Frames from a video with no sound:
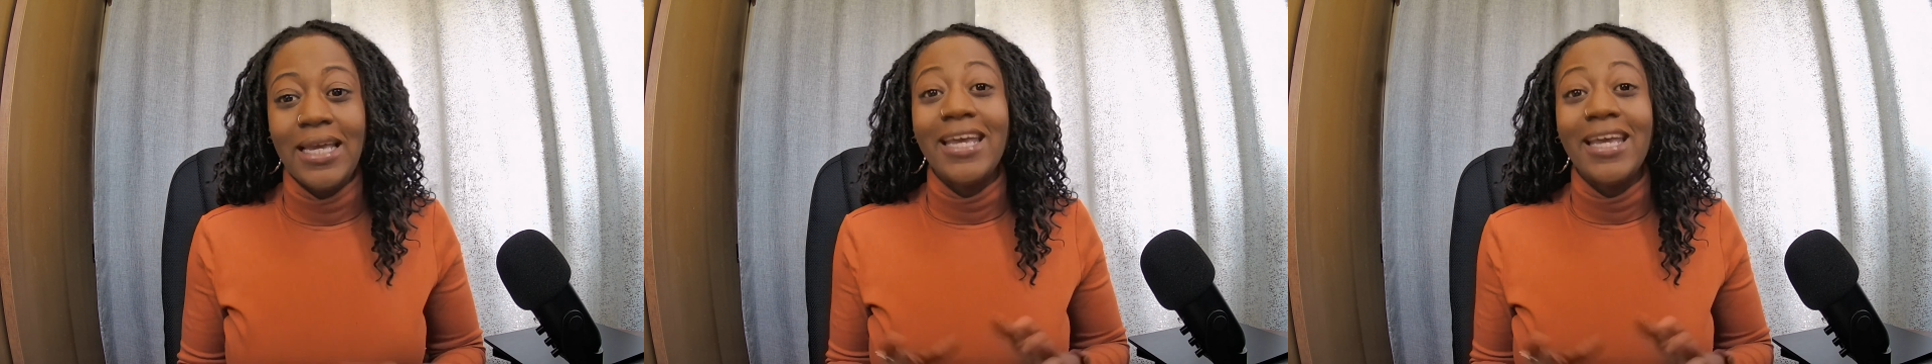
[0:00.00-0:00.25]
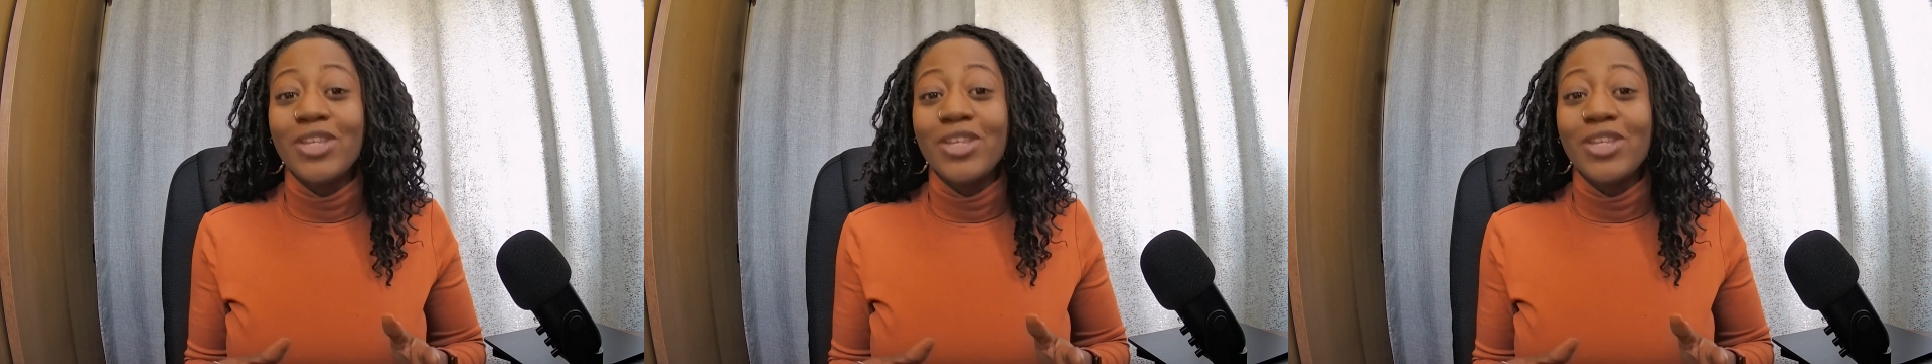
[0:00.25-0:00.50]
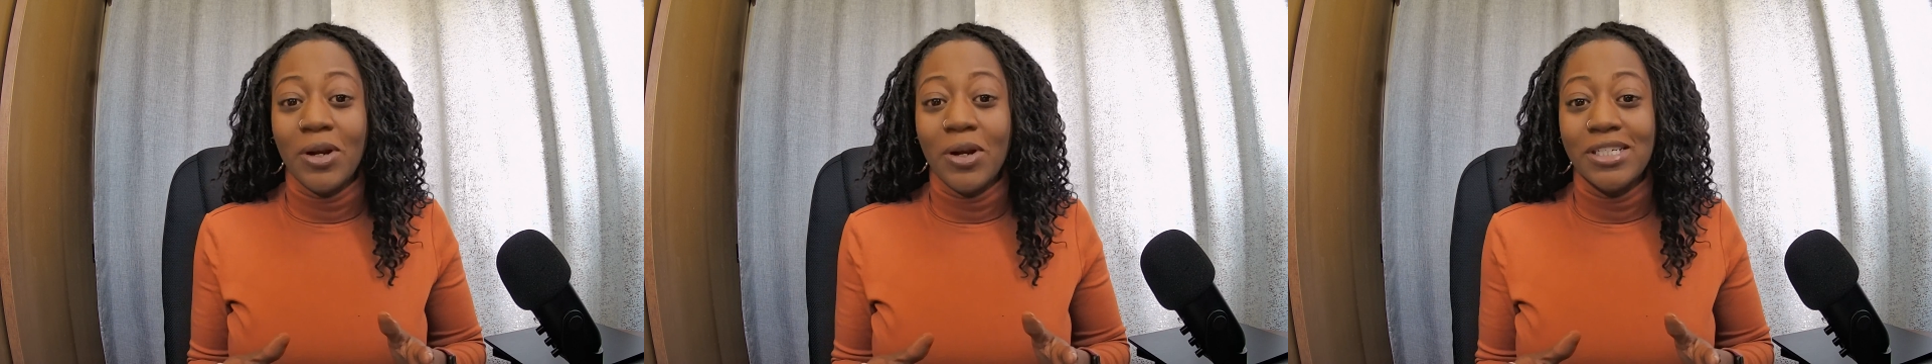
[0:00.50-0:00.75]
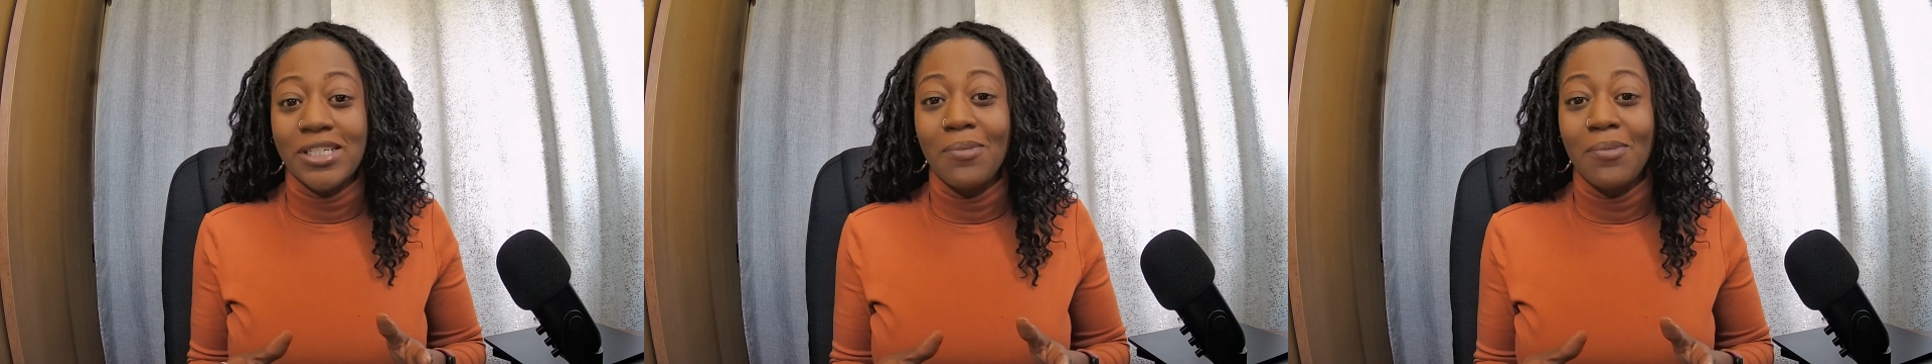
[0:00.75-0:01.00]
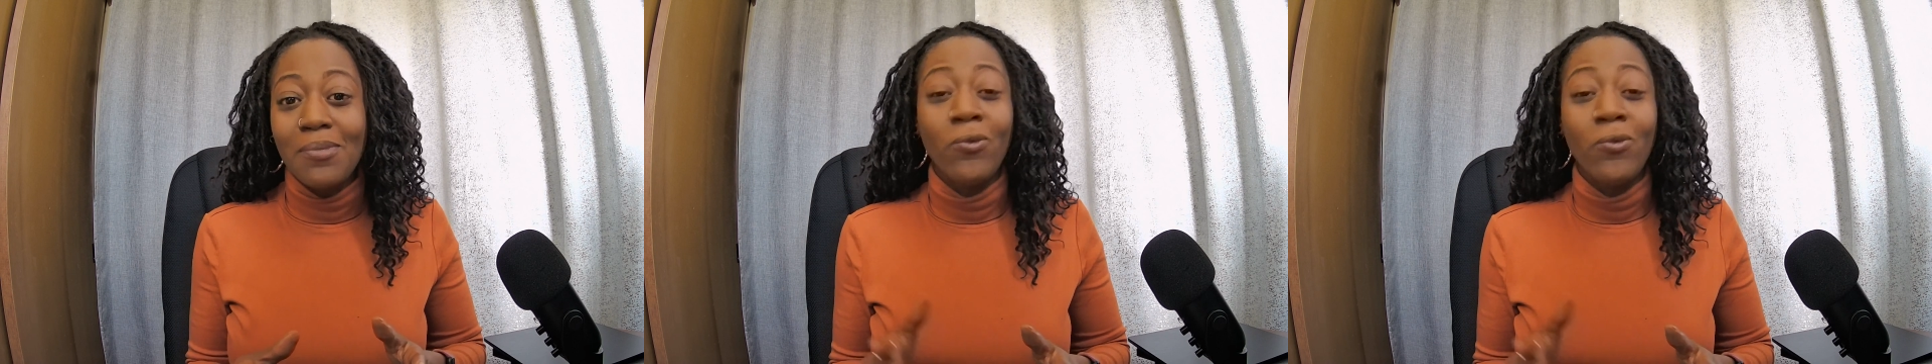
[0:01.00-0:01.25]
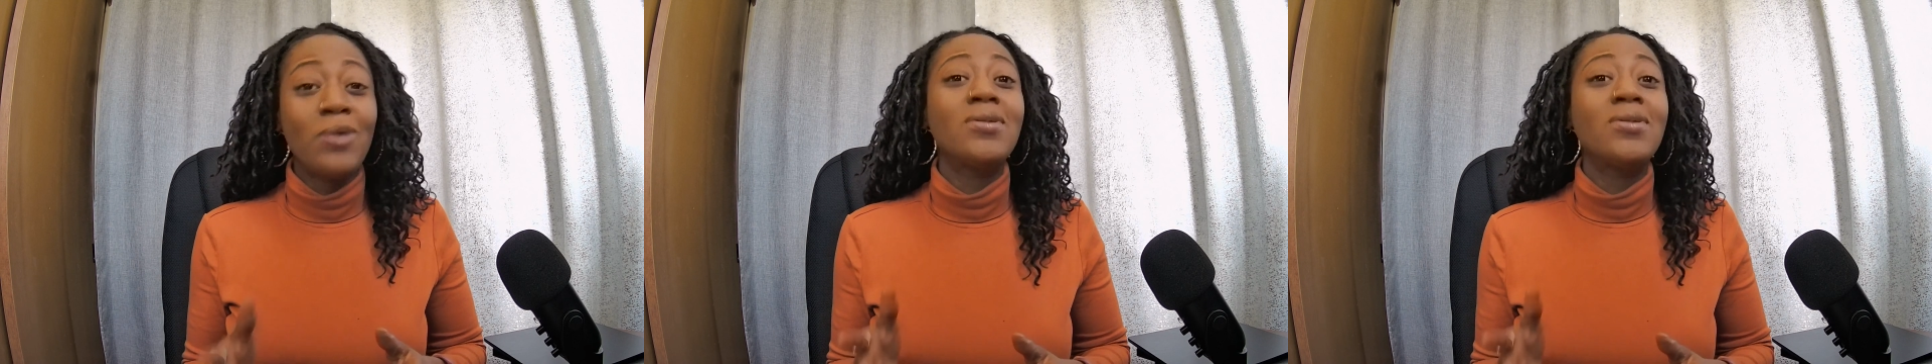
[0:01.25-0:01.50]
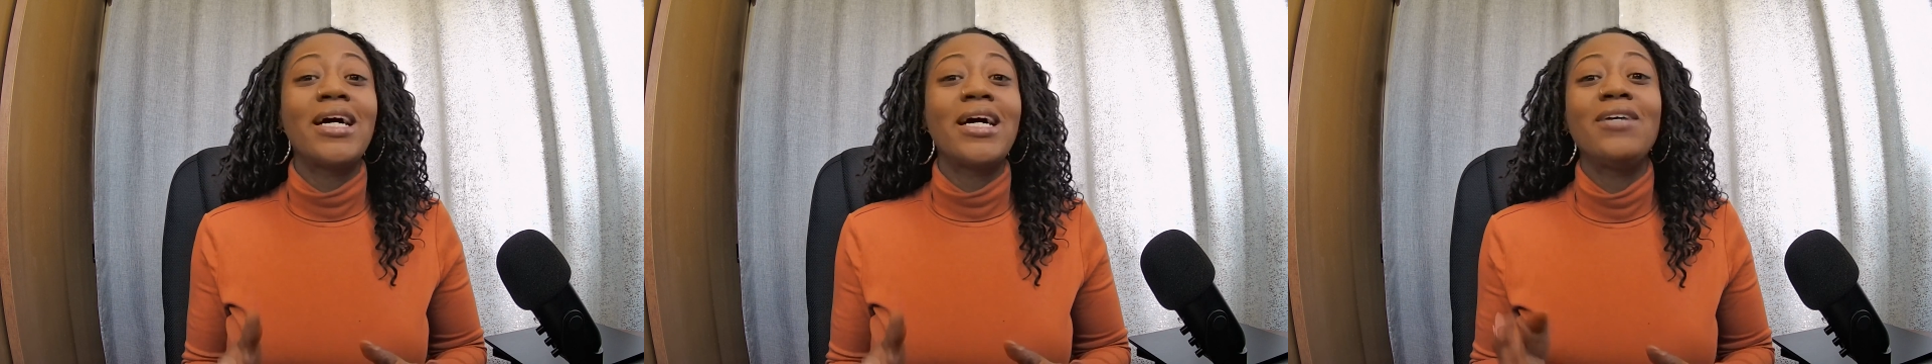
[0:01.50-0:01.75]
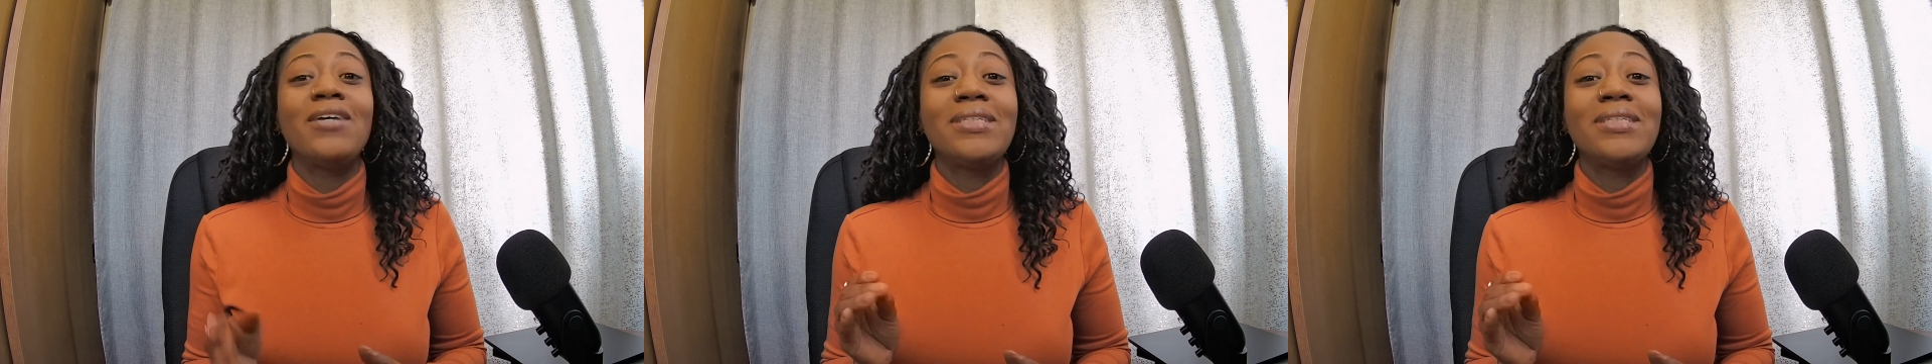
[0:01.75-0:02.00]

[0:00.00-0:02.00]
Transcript: In this workshop, we will dive